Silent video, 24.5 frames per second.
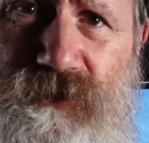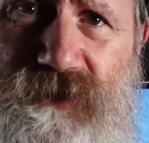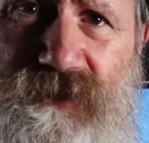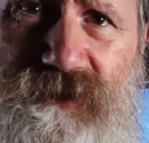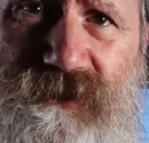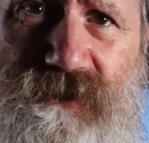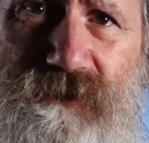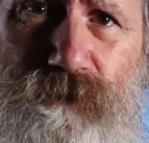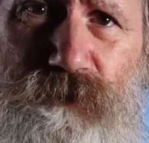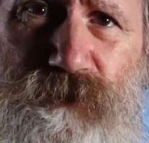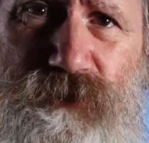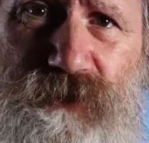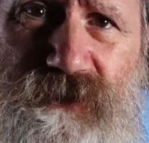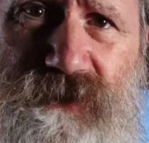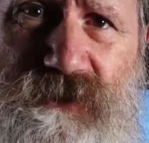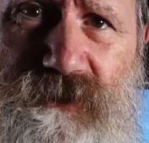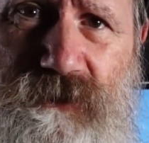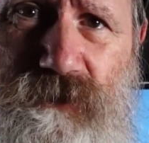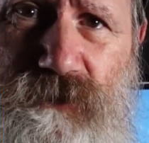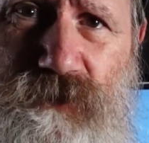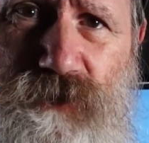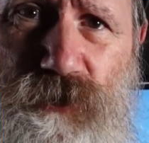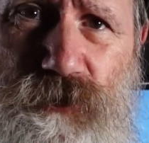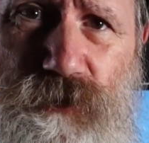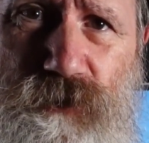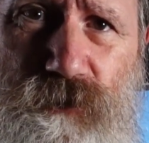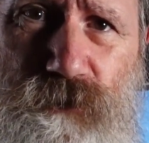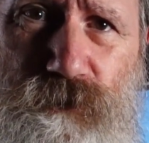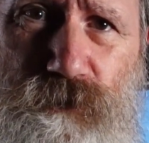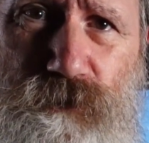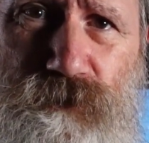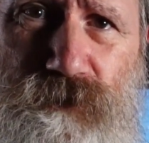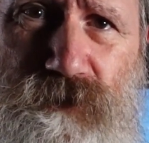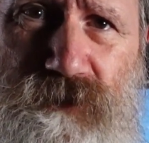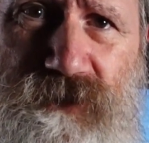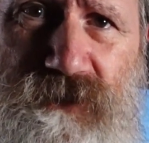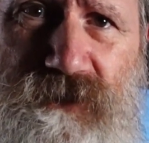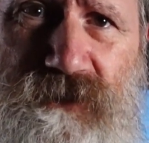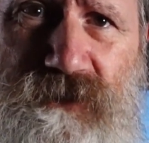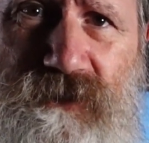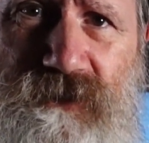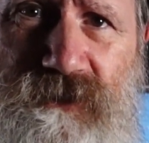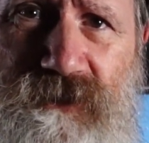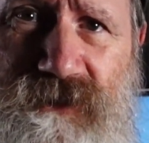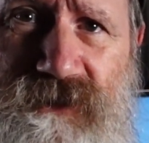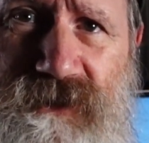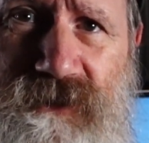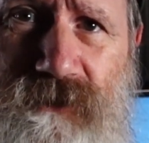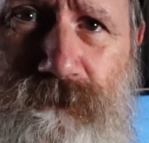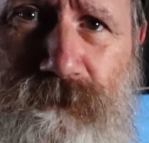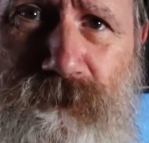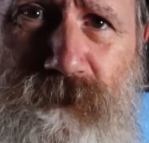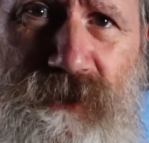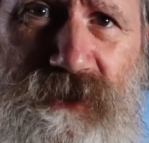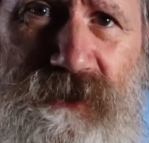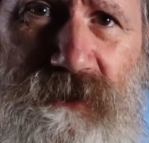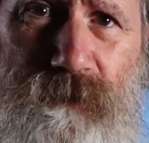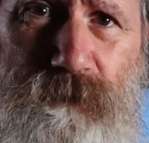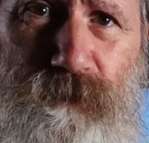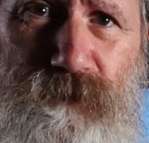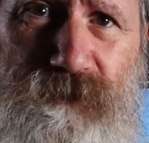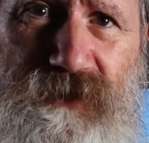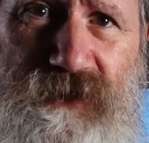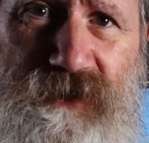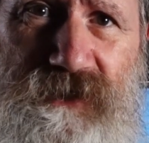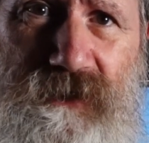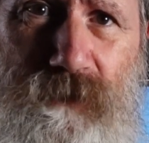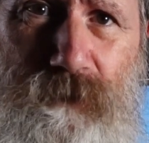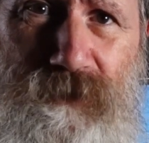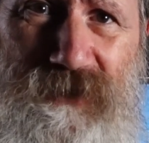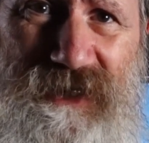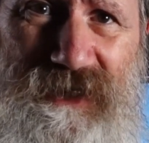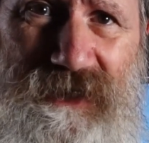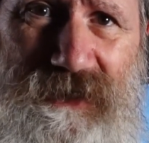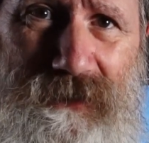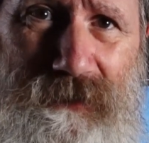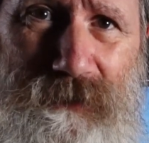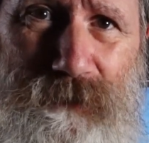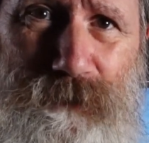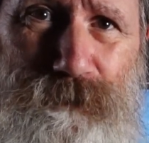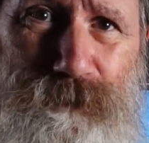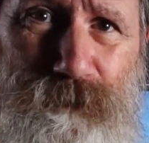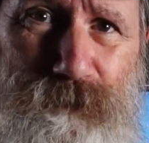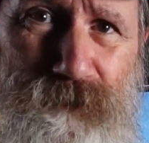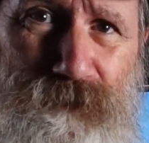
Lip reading: this wants to go somewhere in the pack,